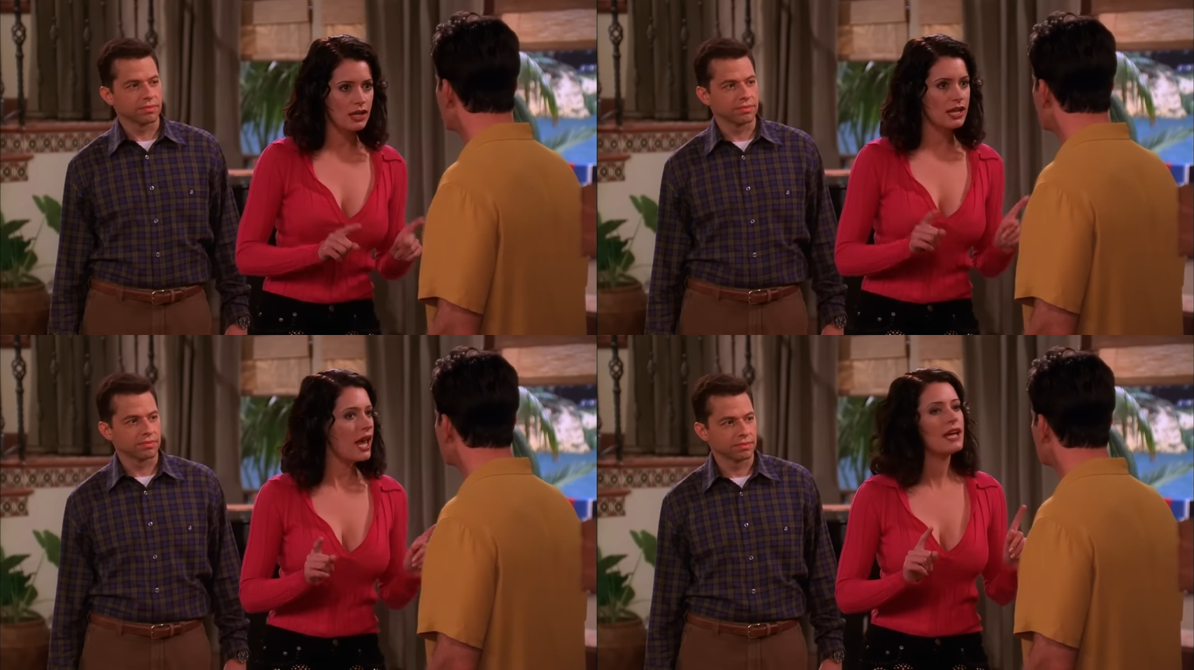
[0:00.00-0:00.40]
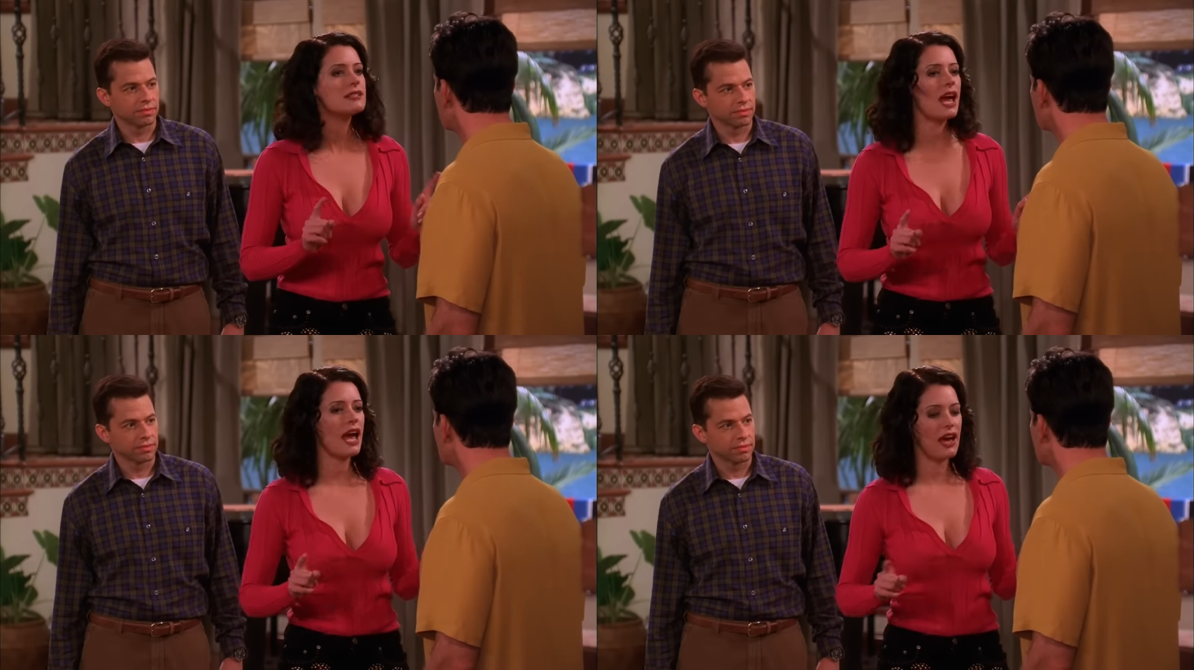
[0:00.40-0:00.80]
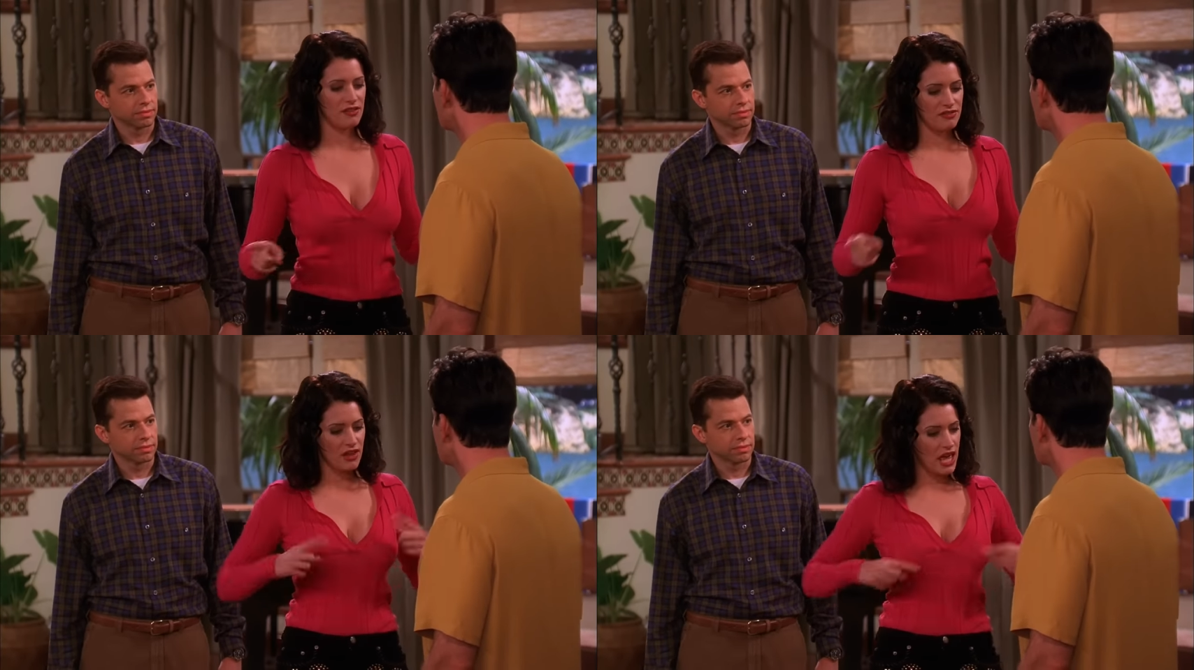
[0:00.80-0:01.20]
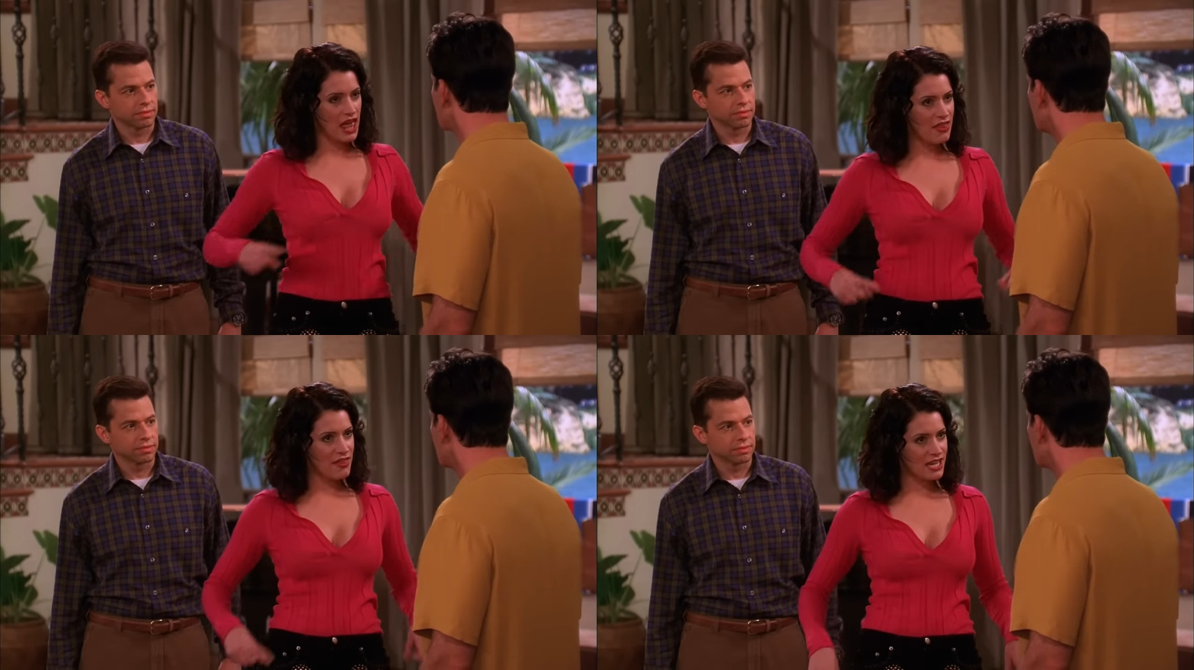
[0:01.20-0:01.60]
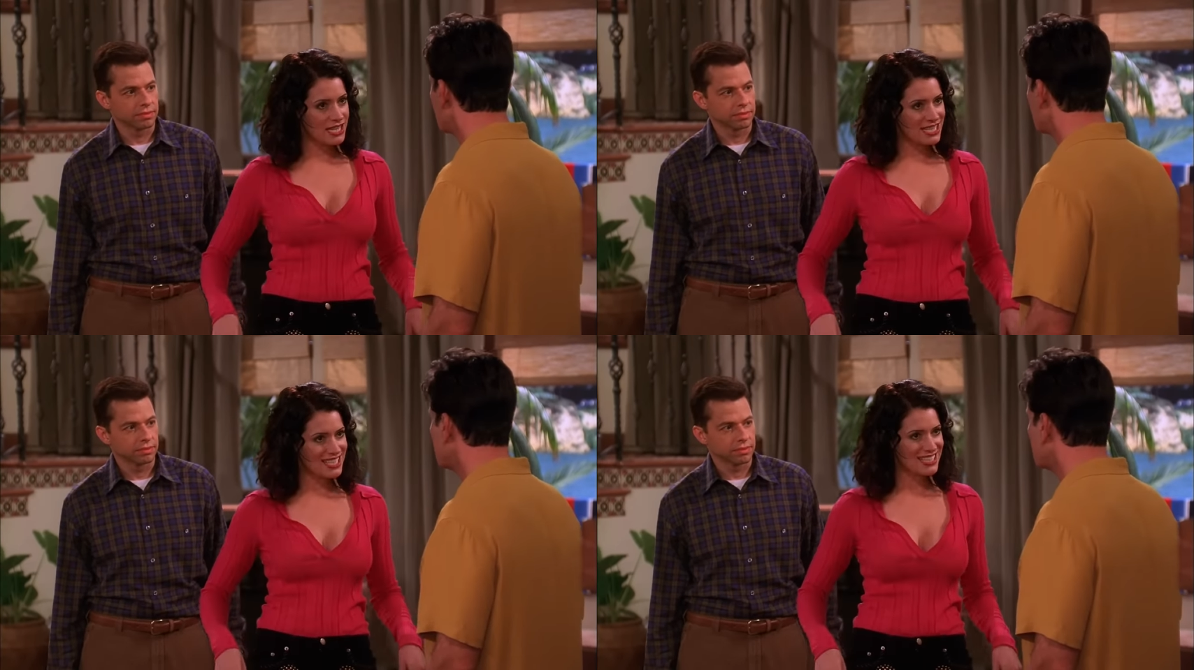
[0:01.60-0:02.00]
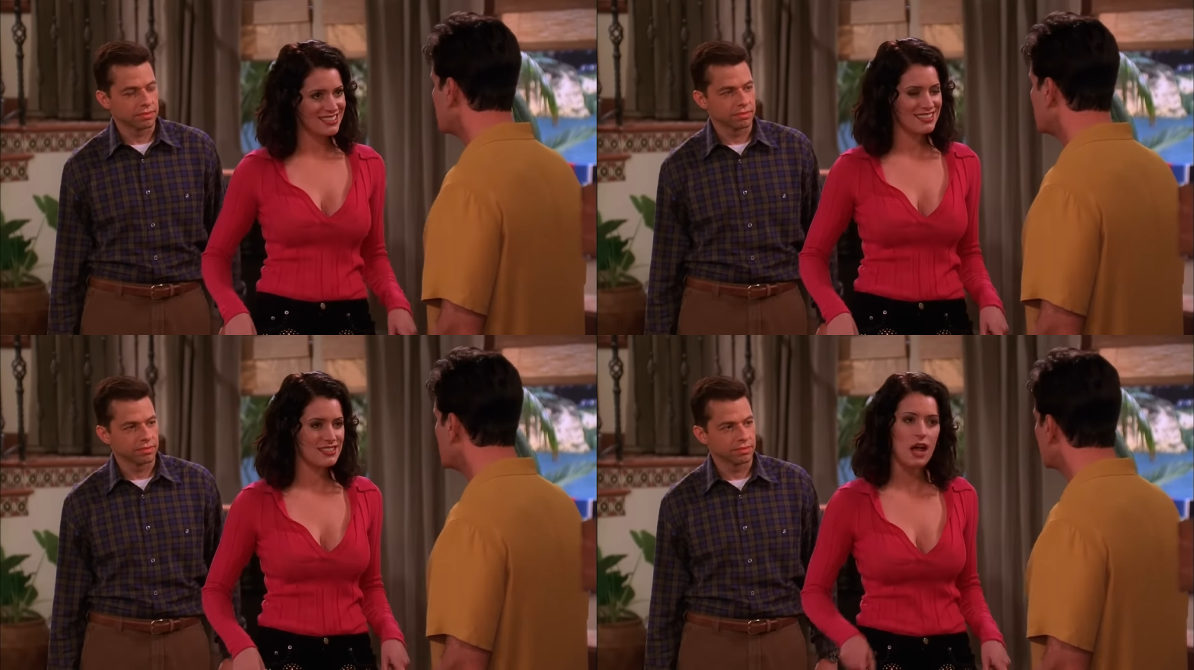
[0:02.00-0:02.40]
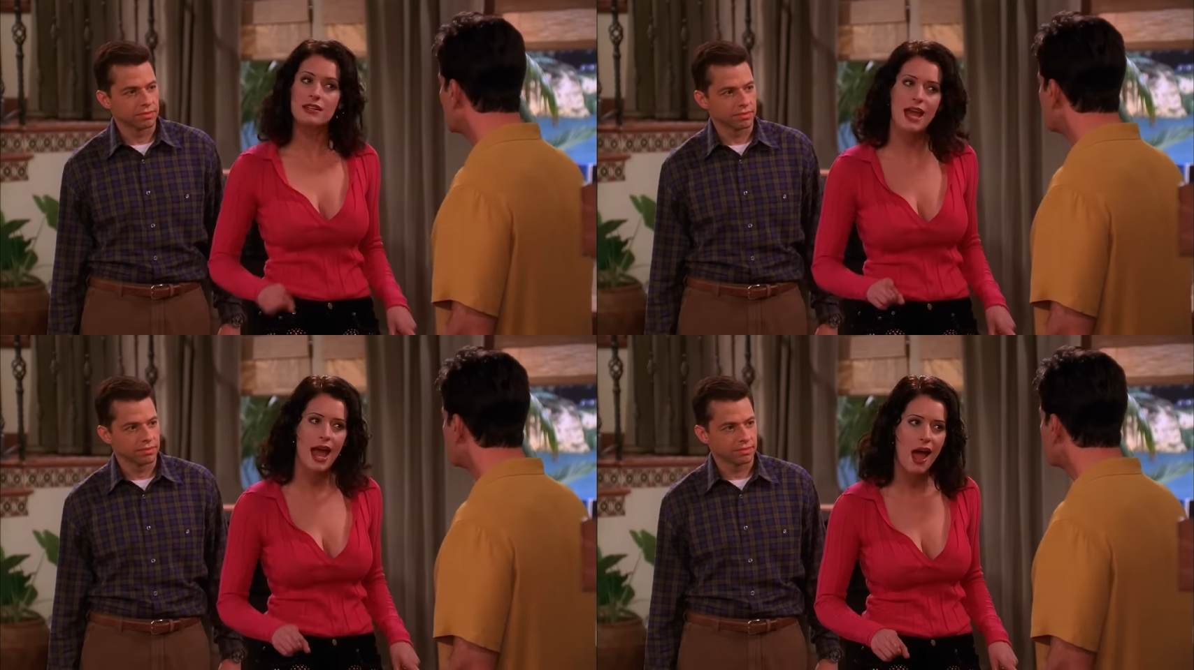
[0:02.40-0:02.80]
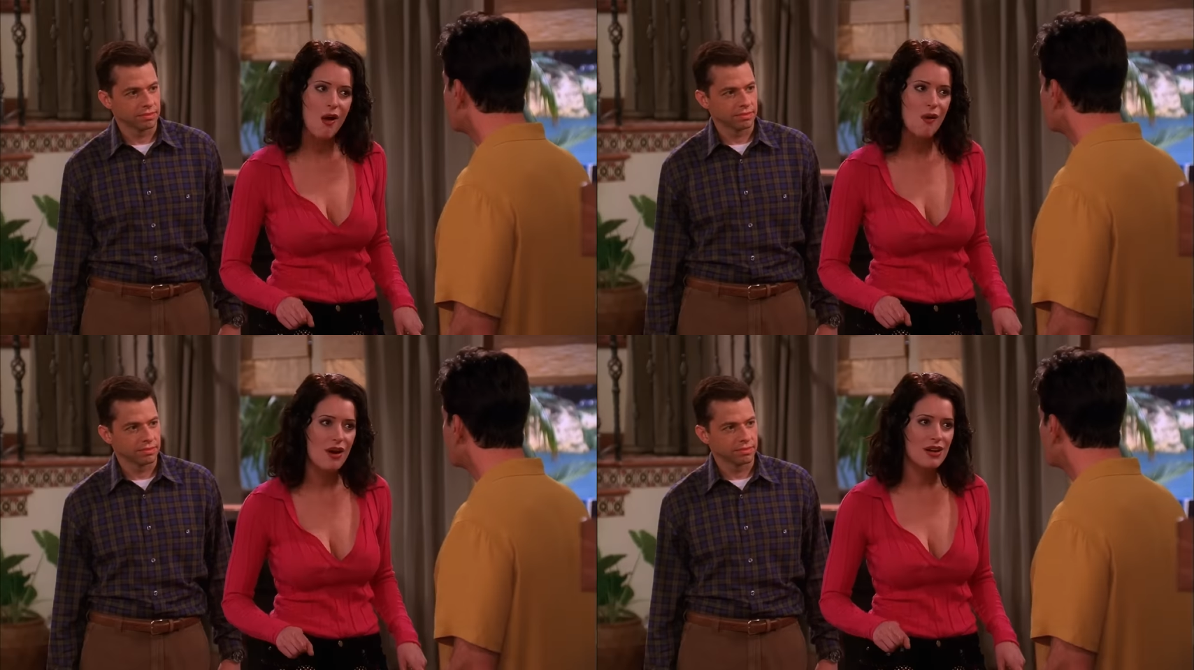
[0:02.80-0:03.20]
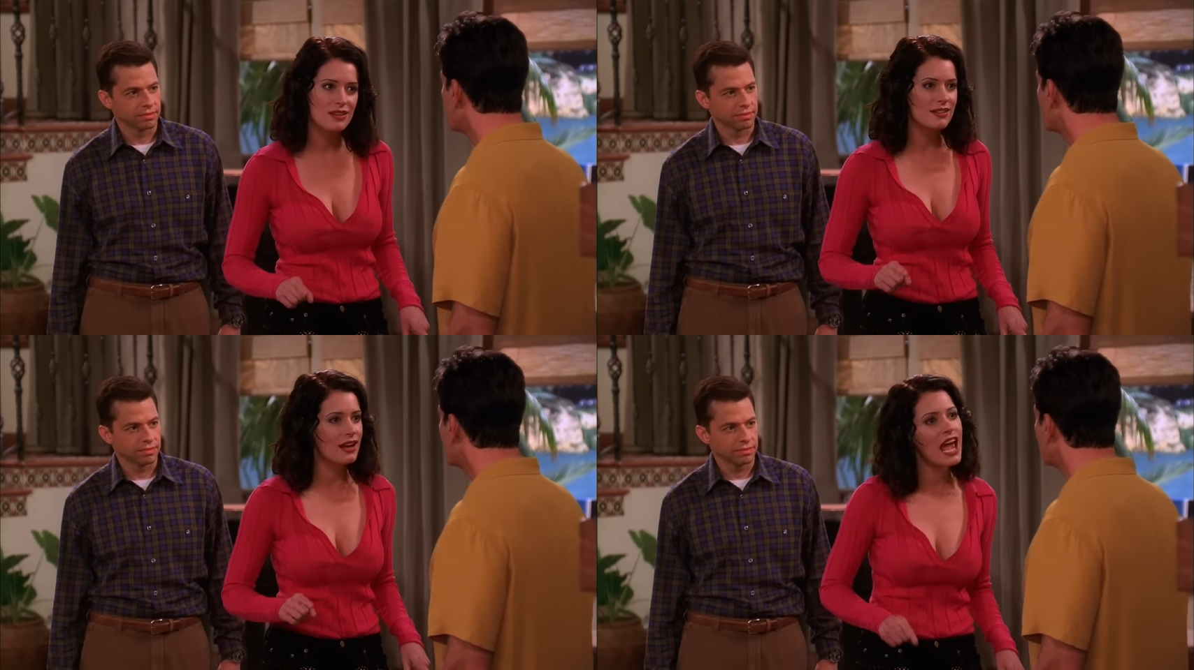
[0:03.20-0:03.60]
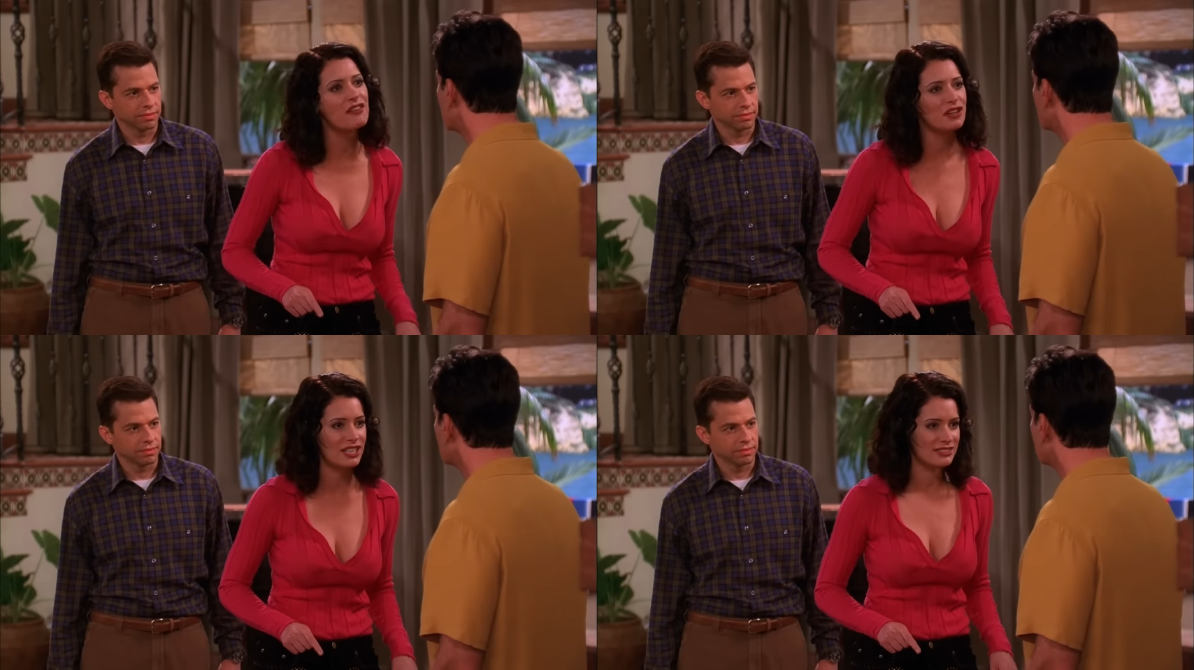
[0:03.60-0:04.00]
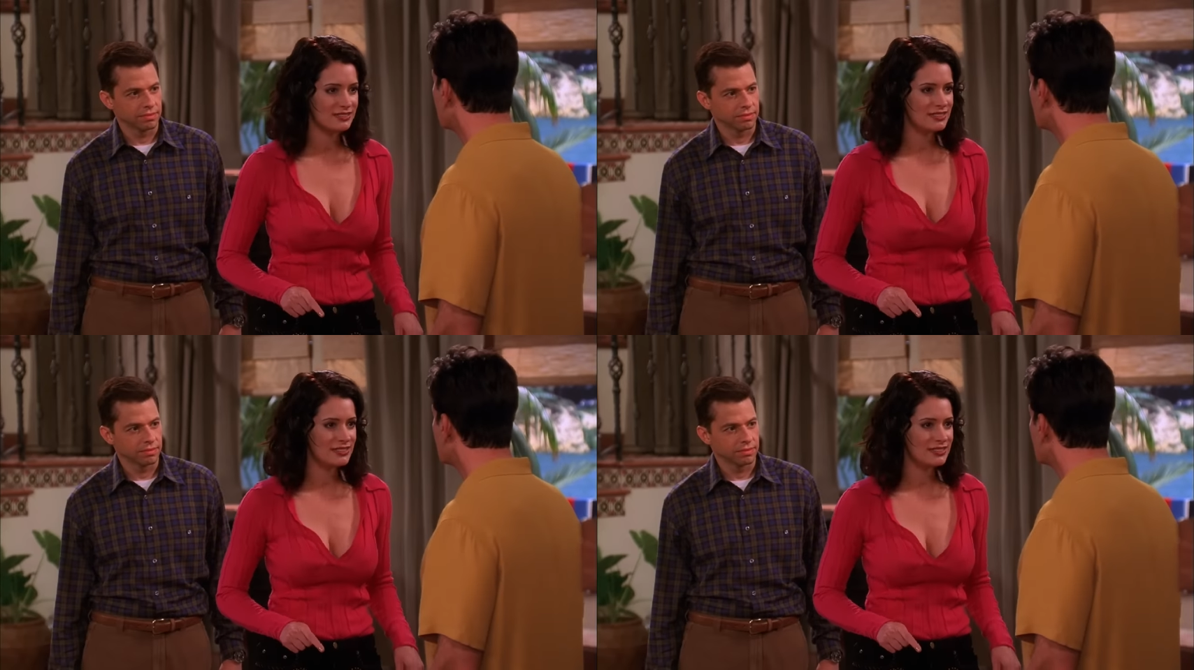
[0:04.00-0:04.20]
Speaker 1: can't have this. Not now, not ever.